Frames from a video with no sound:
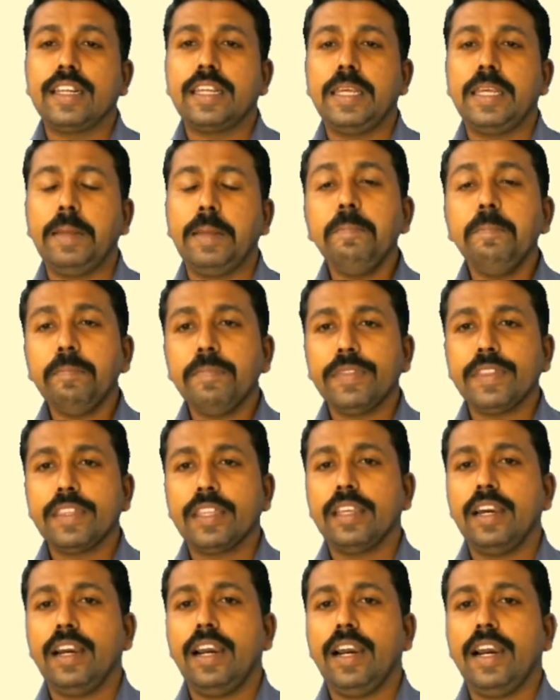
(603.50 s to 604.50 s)
him
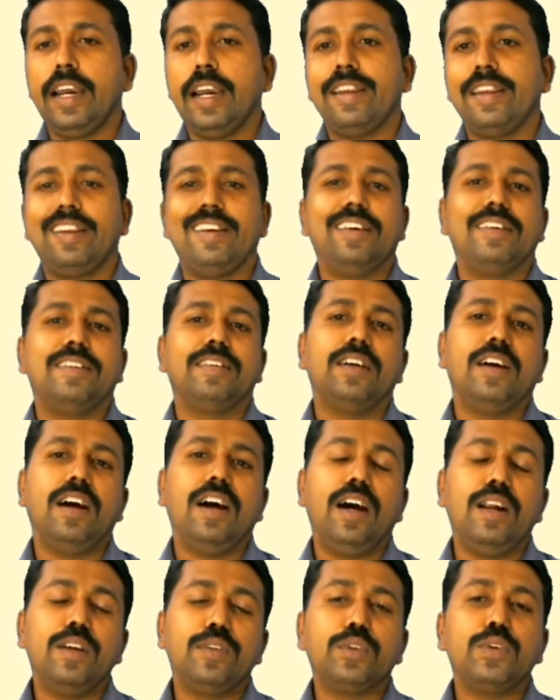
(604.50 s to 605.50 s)
and
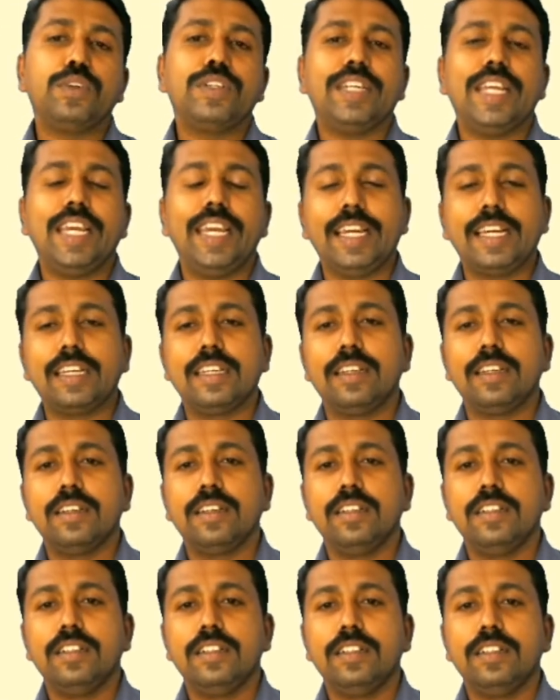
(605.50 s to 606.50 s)
also take
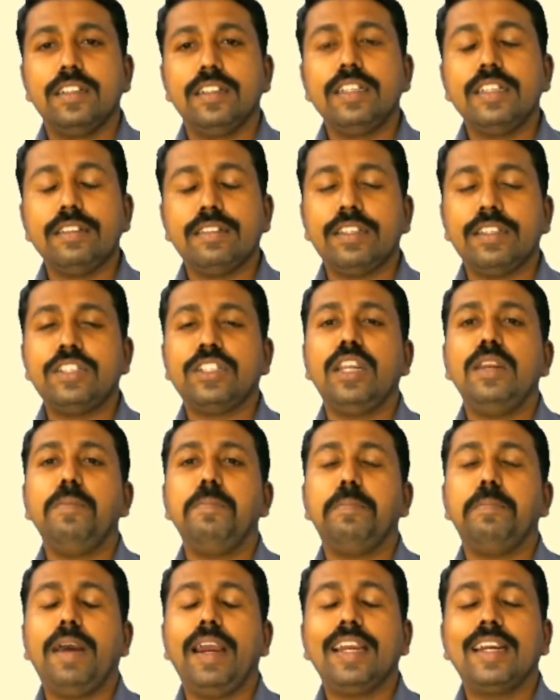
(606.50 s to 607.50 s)
decision
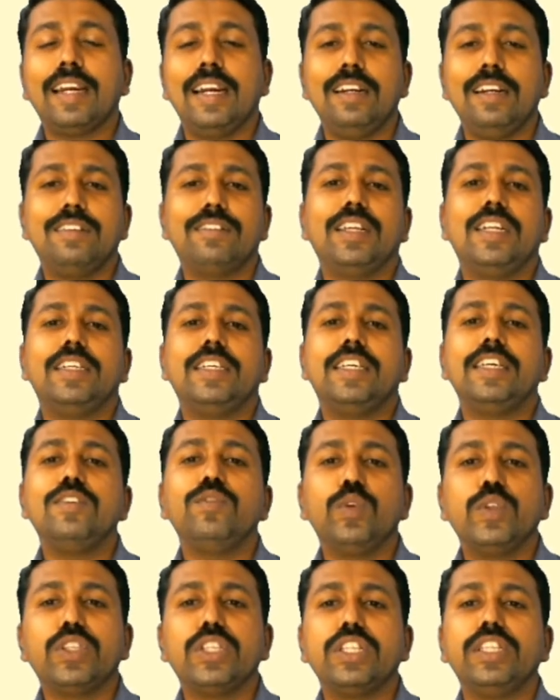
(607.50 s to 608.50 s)
by consulting
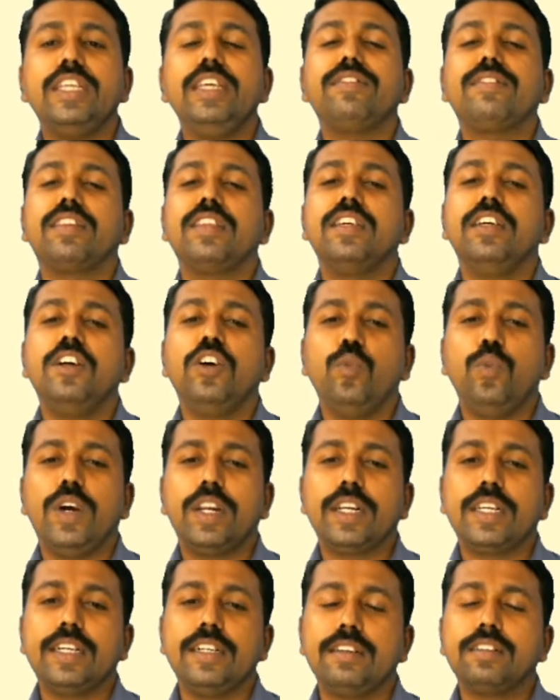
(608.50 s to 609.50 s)
with these
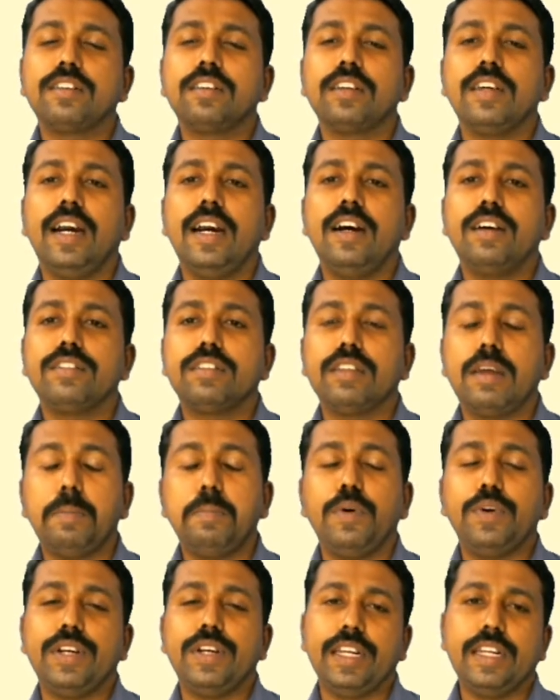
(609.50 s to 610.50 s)
workers,
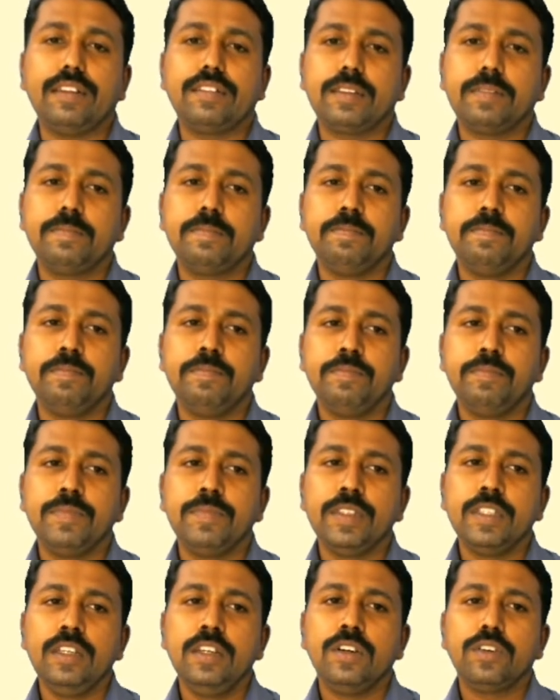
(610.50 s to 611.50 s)
subordinates.
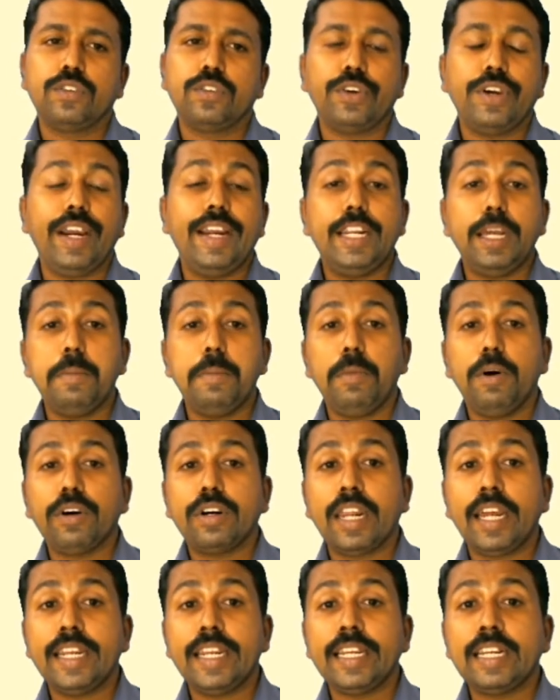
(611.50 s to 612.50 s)
So a
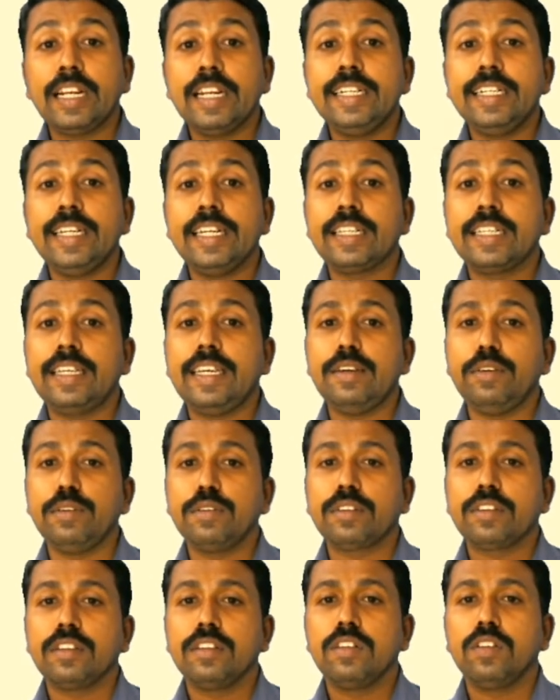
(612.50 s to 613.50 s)
democratic leader
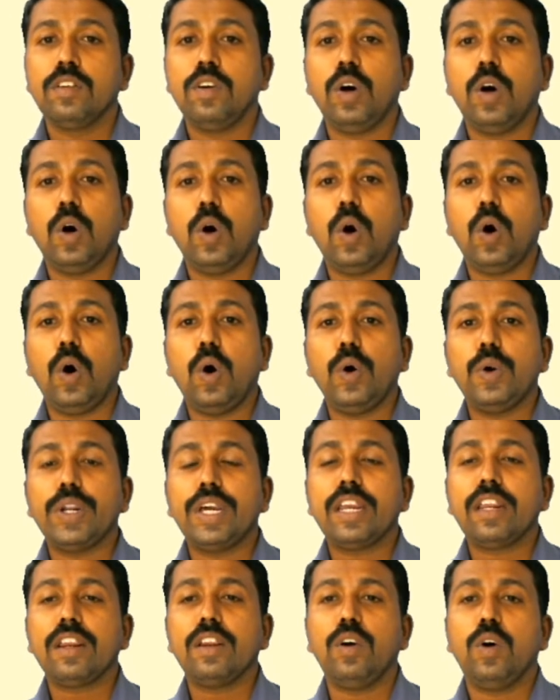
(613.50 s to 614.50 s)
gives
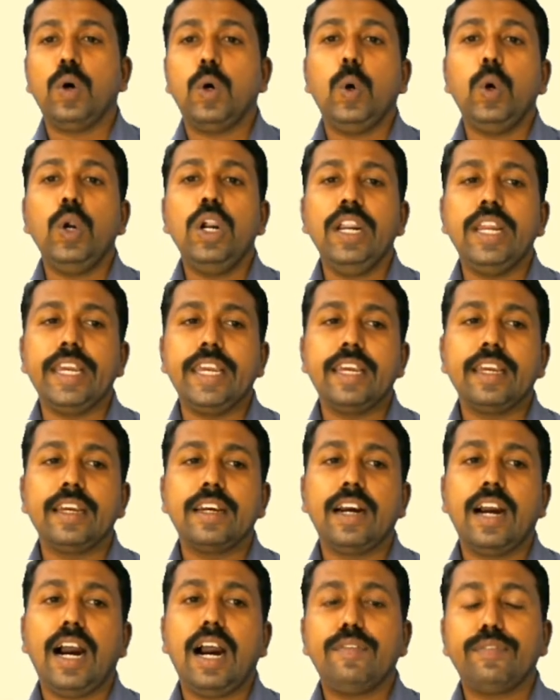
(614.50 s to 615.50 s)
order only
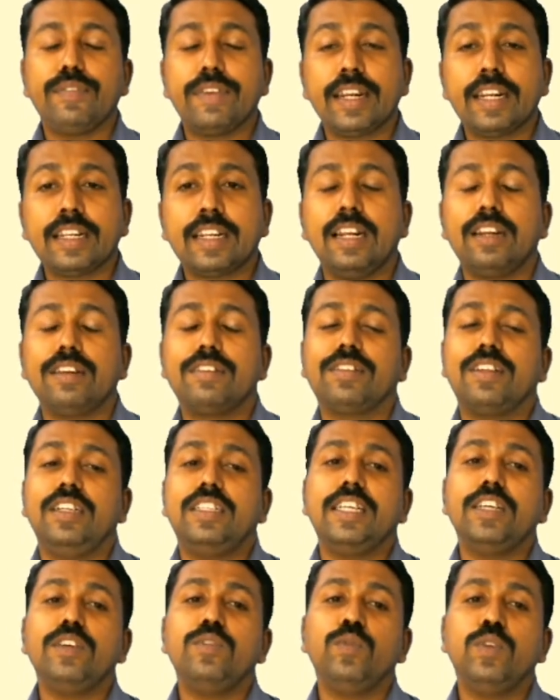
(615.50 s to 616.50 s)
after
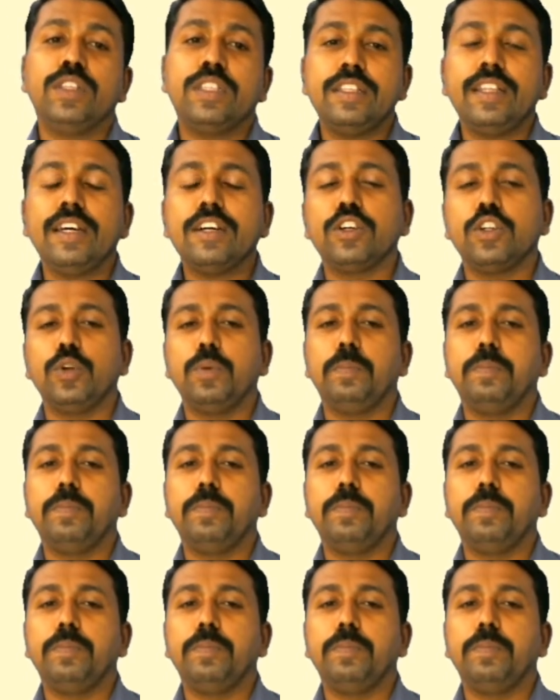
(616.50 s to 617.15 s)
consulting with the group